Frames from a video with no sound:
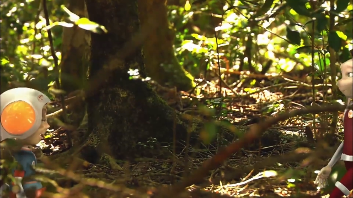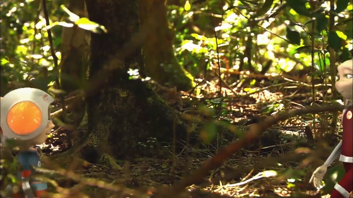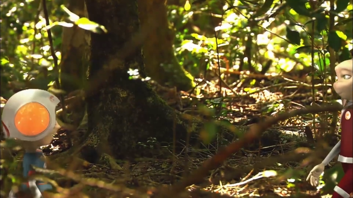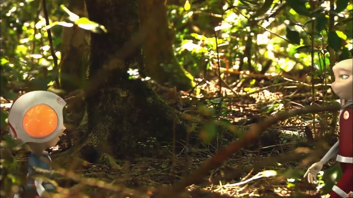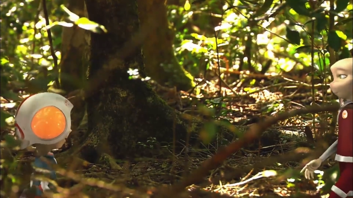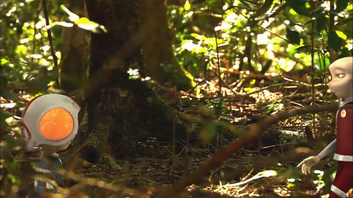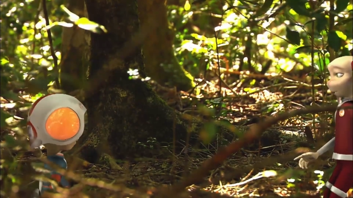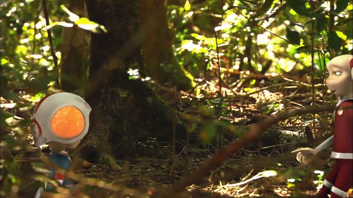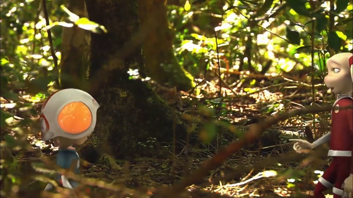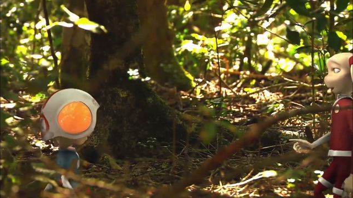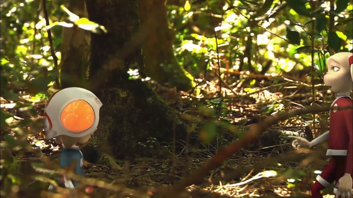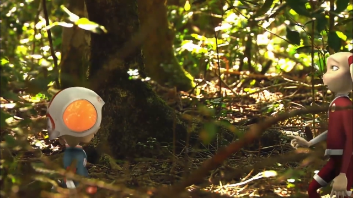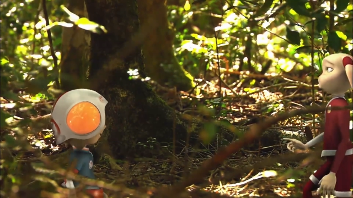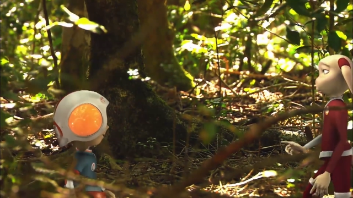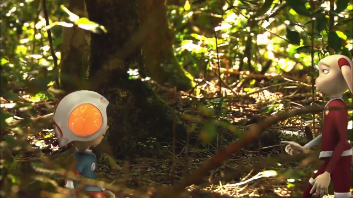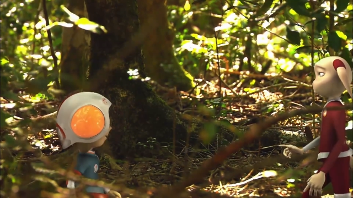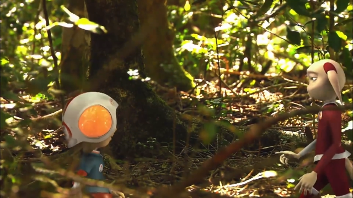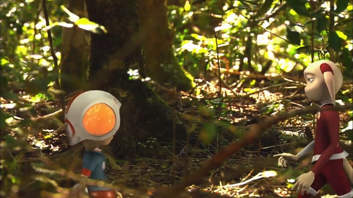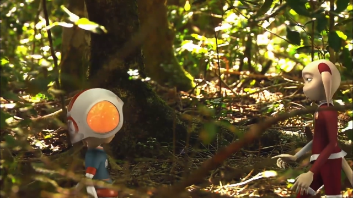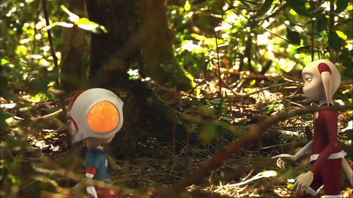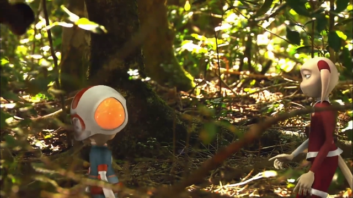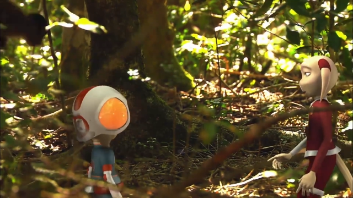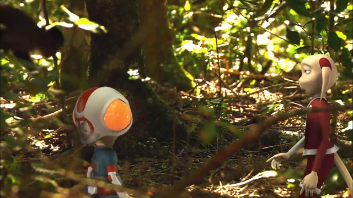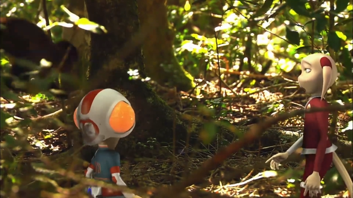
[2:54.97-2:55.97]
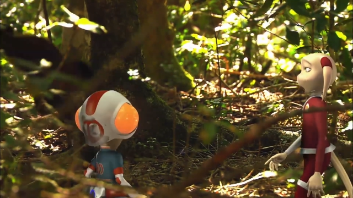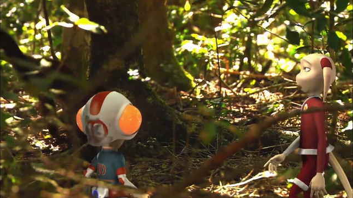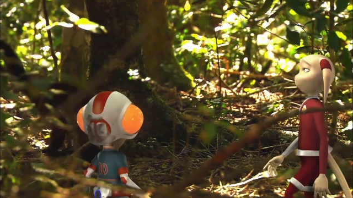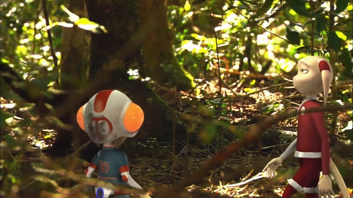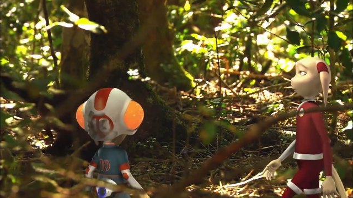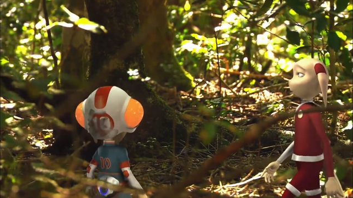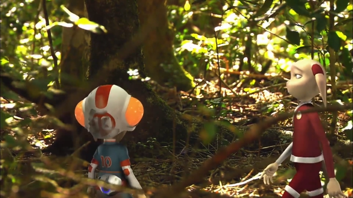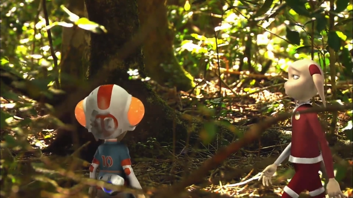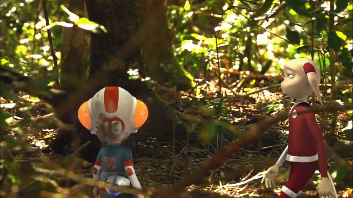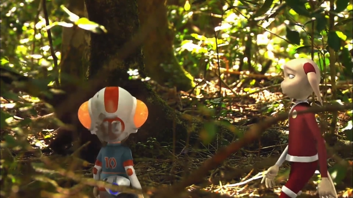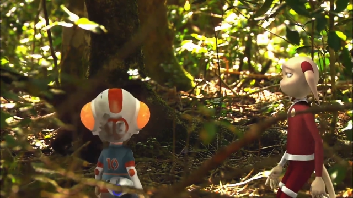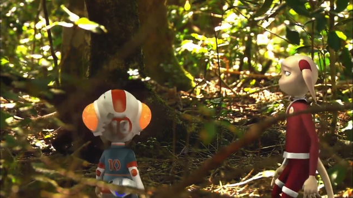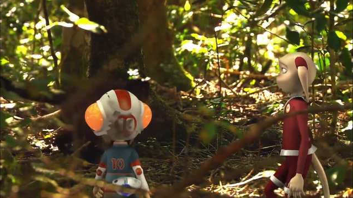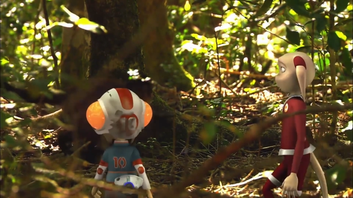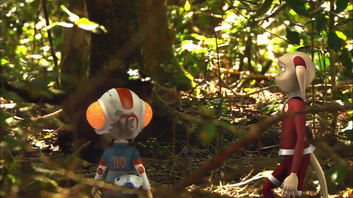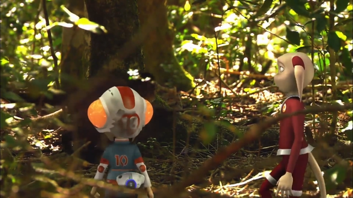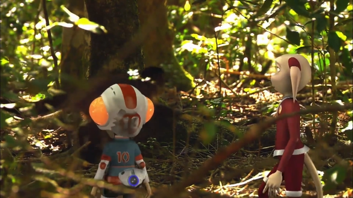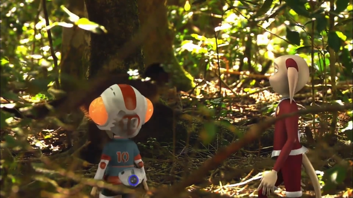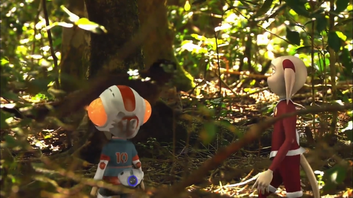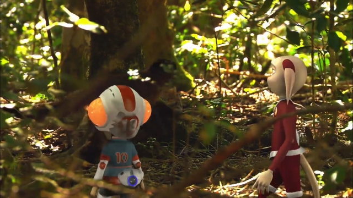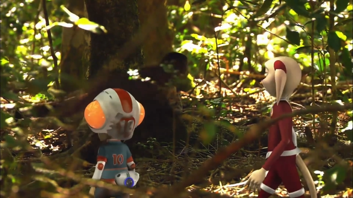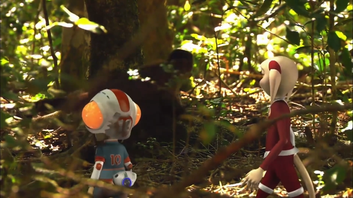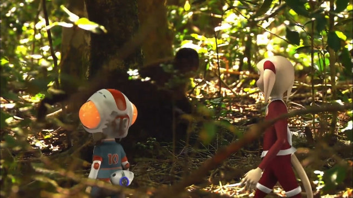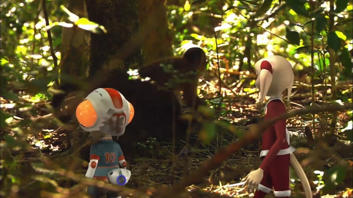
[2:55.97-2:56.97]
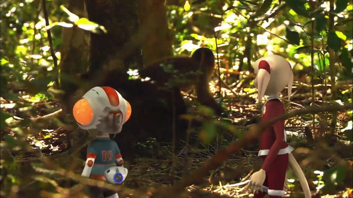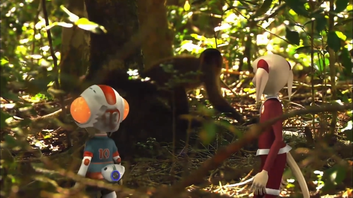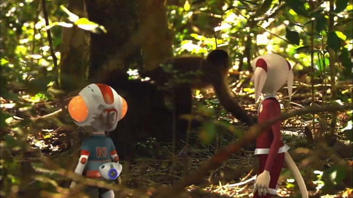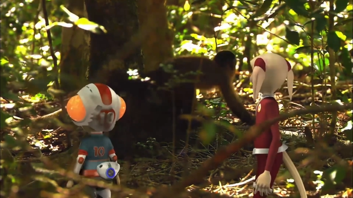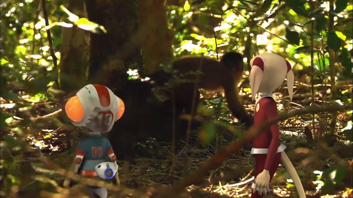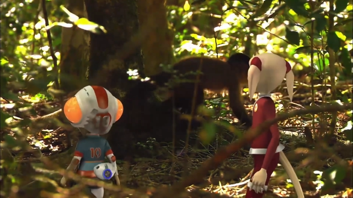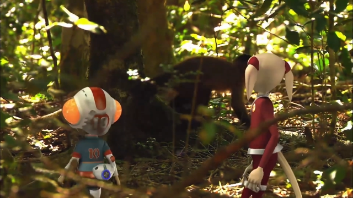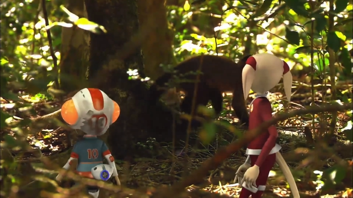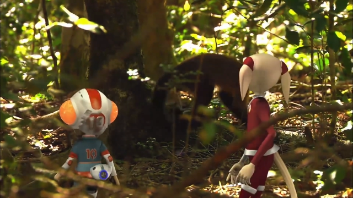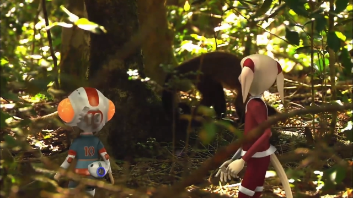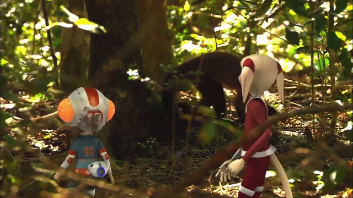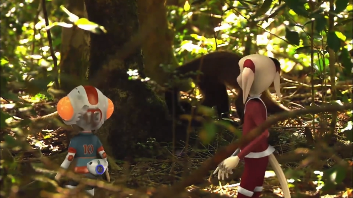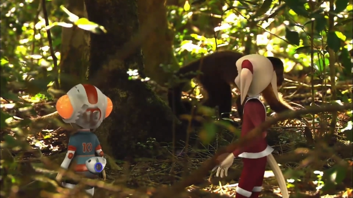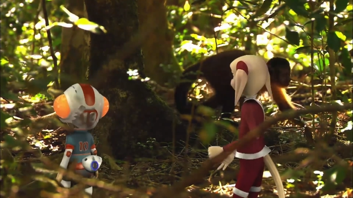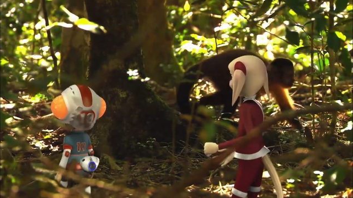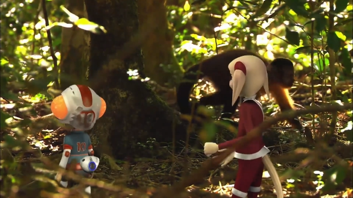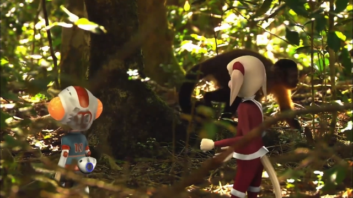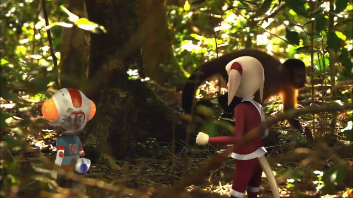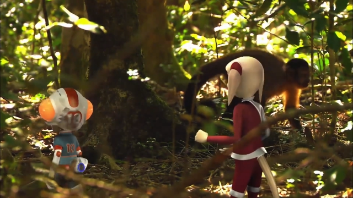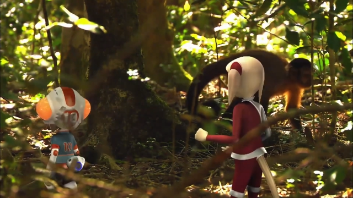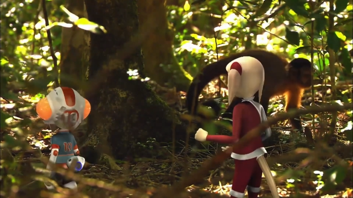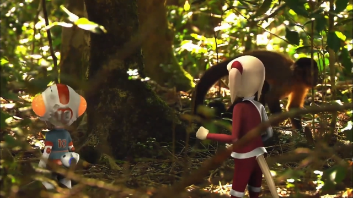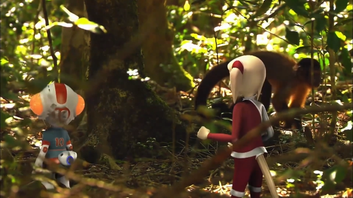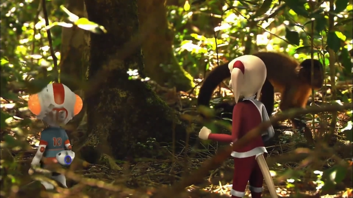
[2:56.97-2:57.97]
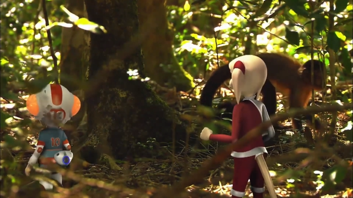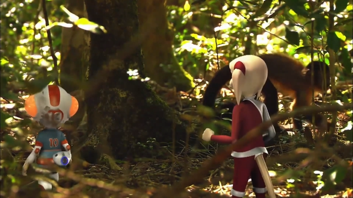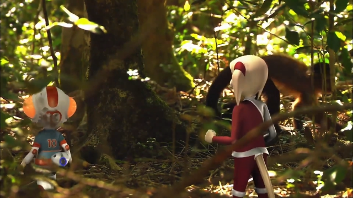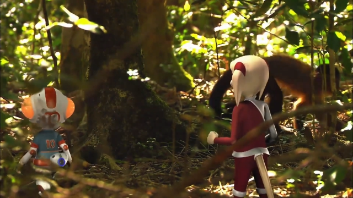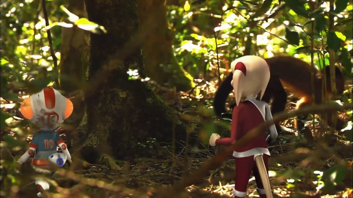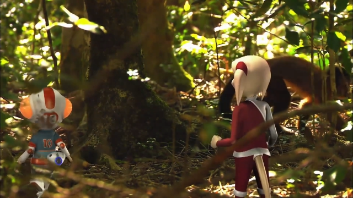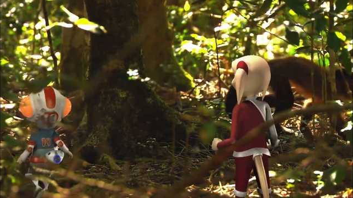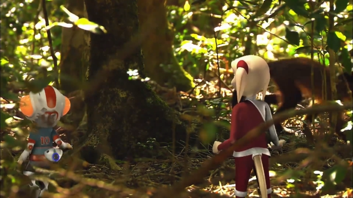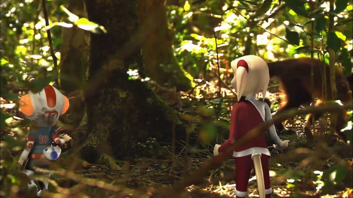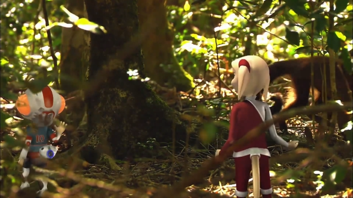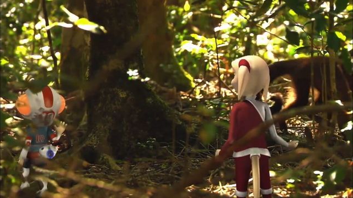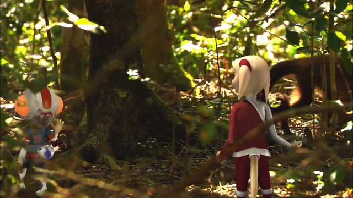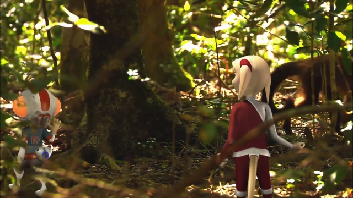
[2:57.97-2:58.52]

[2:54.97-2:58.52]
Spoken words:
[unreadable: no face in view]